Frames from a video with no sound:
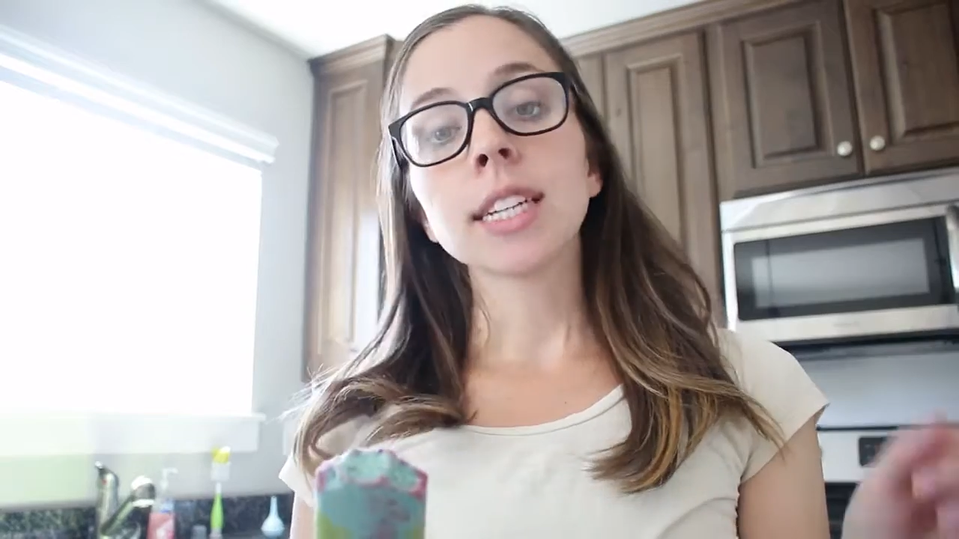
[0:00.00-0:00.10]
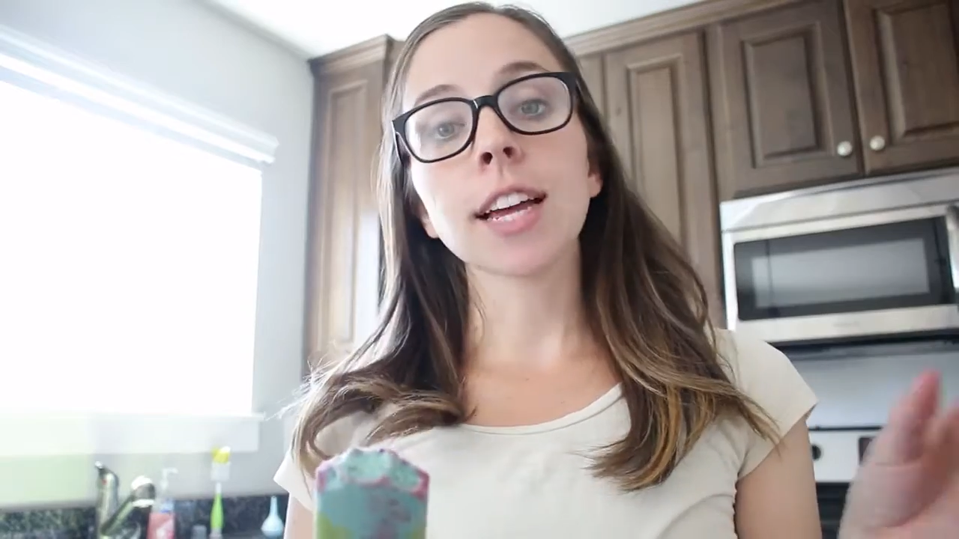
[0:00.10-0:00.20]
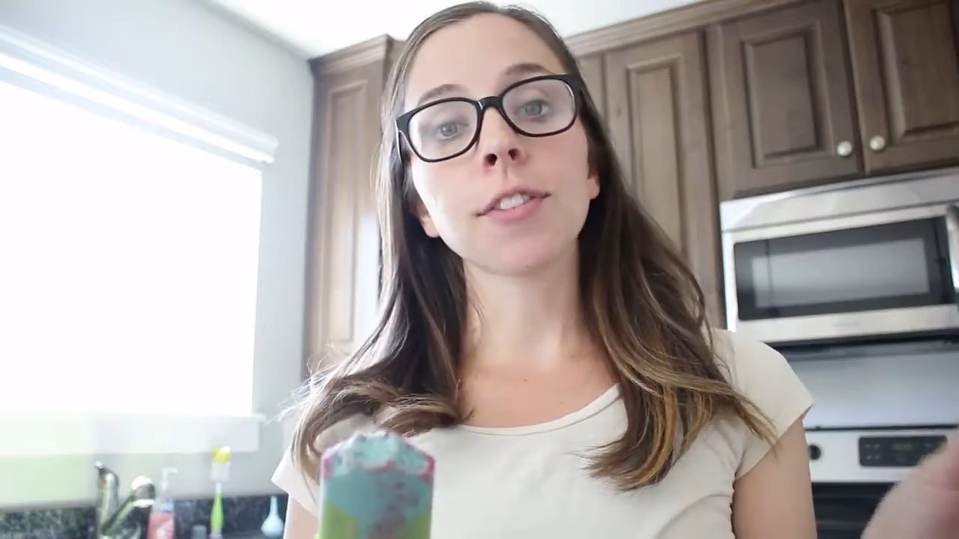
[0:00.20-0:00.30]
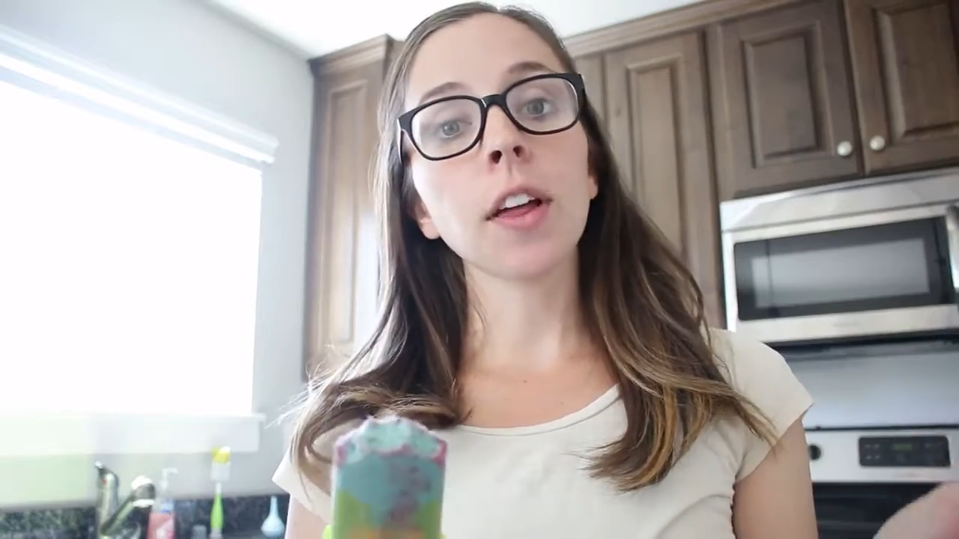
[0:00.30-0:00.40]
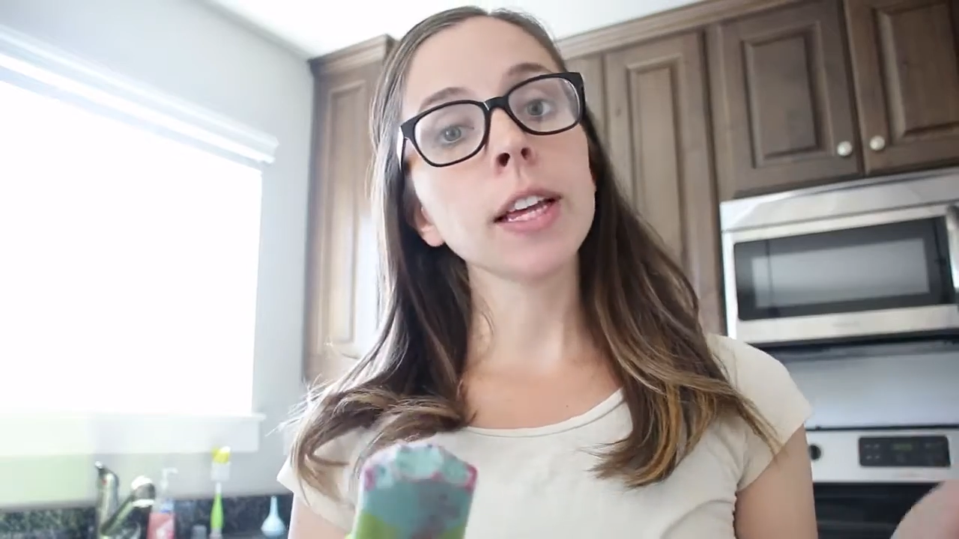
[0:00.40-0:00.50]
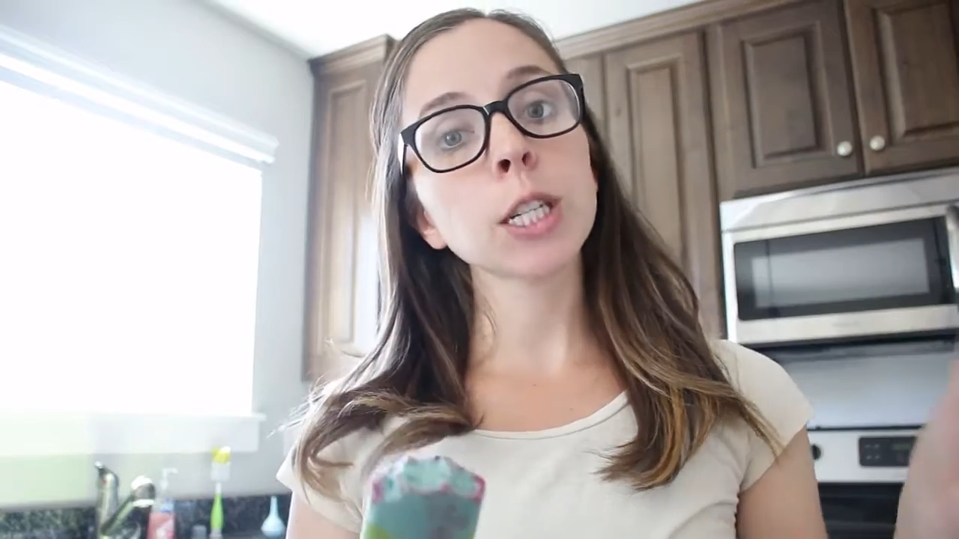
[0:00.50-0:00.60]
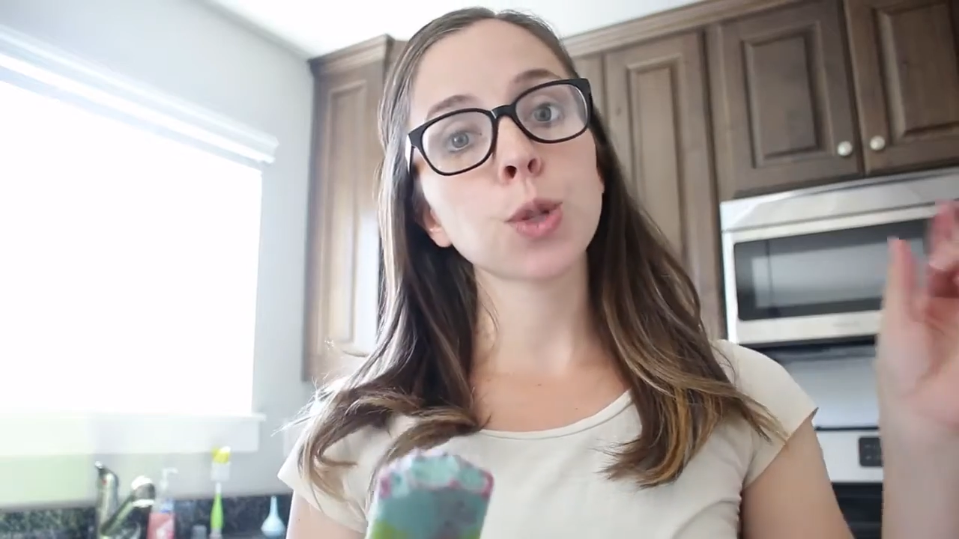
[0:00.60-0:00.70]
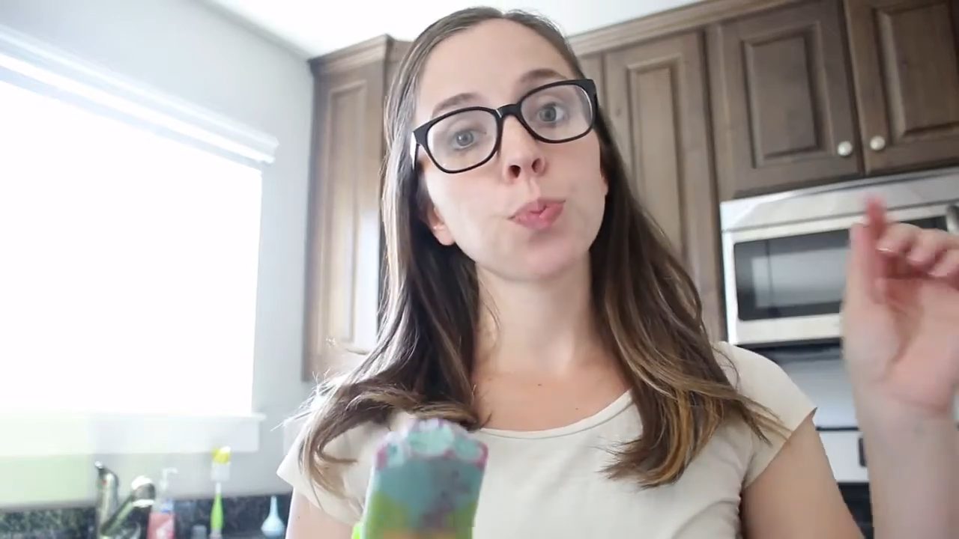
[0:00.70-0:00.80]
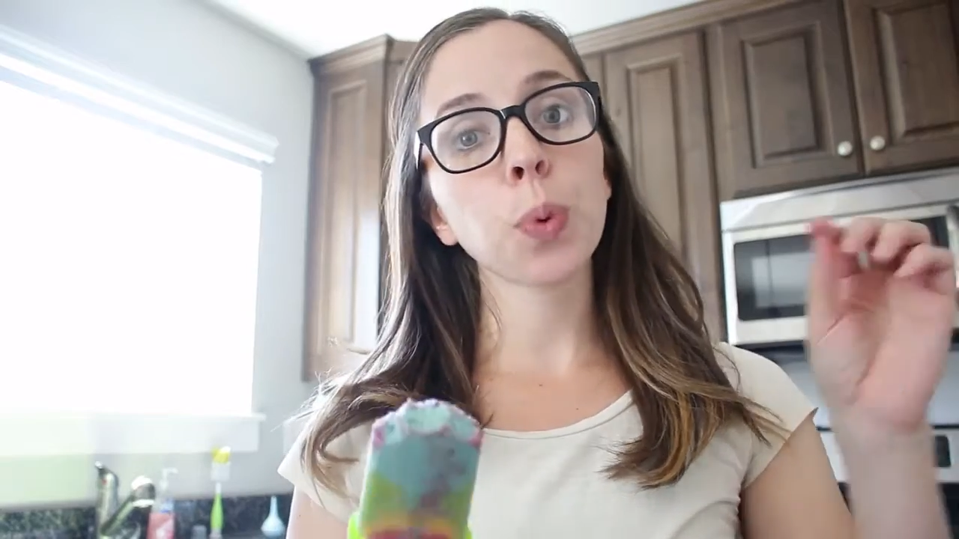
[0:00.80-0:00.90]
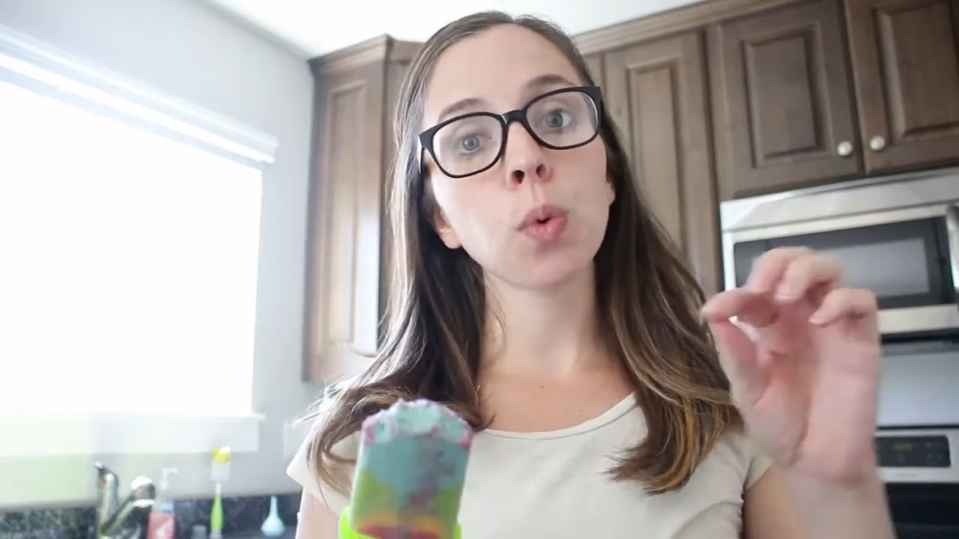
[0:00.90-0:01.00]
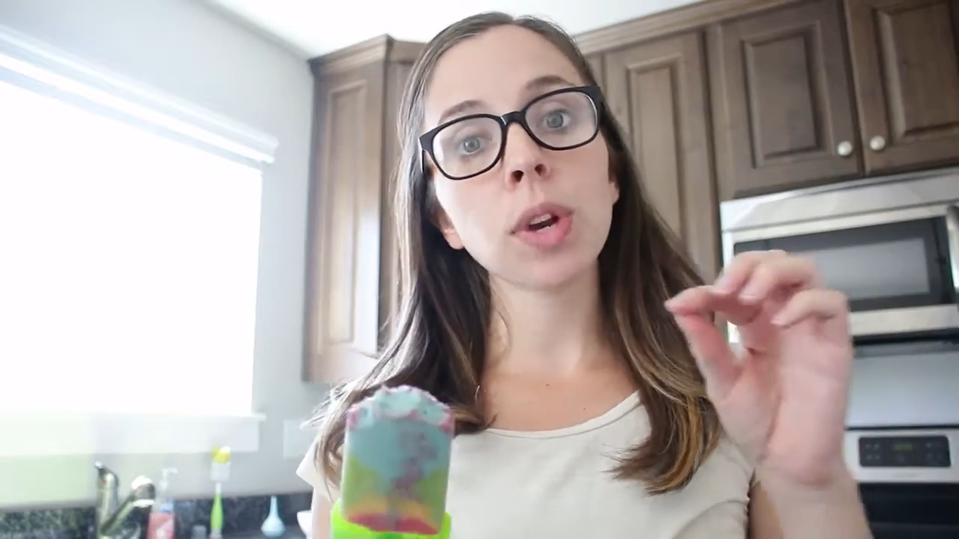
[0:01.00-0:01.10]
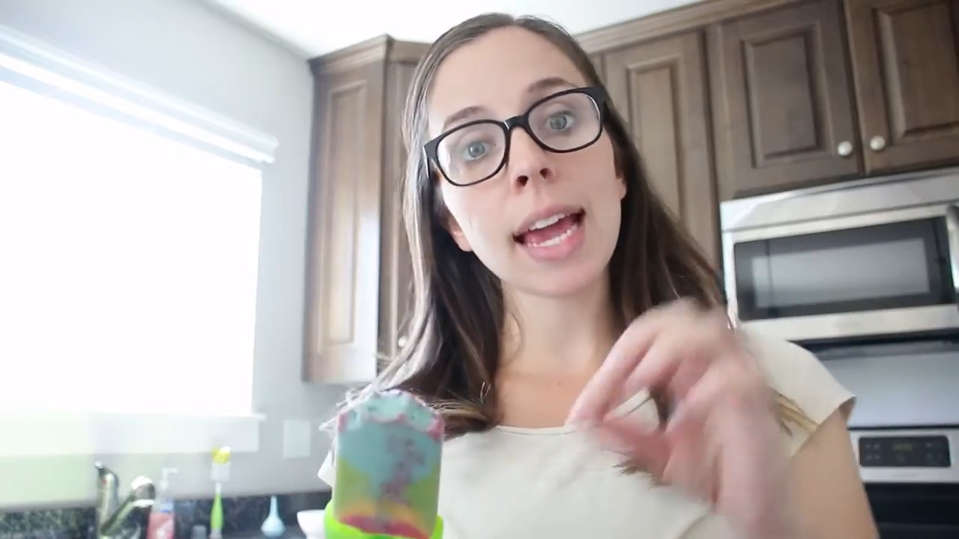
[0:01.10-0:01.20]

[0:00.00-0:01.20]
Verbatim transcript: definitely spoon